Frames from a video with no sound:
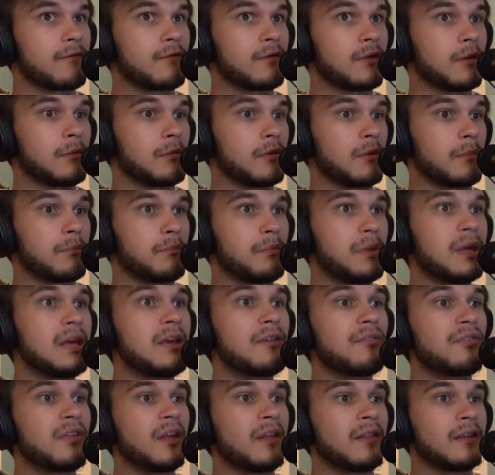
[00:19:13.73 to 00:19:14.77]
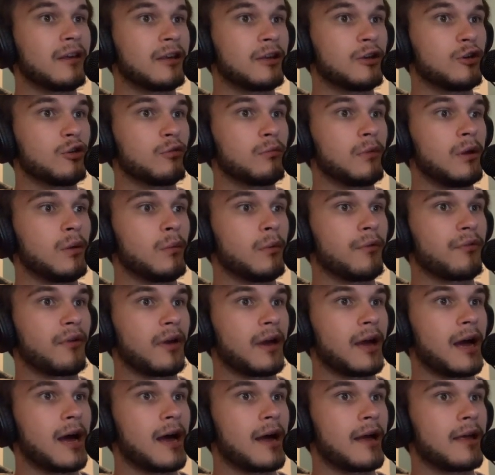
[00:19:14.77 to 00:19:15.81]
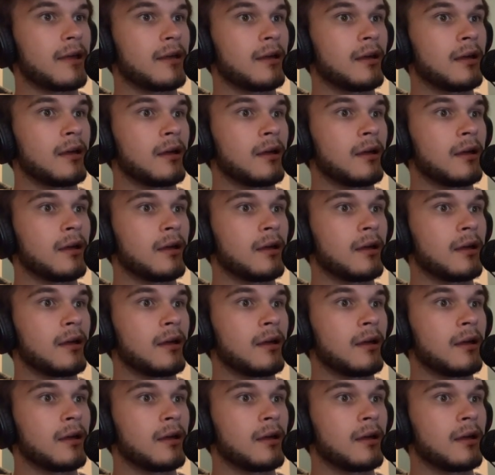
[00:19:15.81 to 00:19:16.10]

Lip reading: The biggest thing that killed me was I got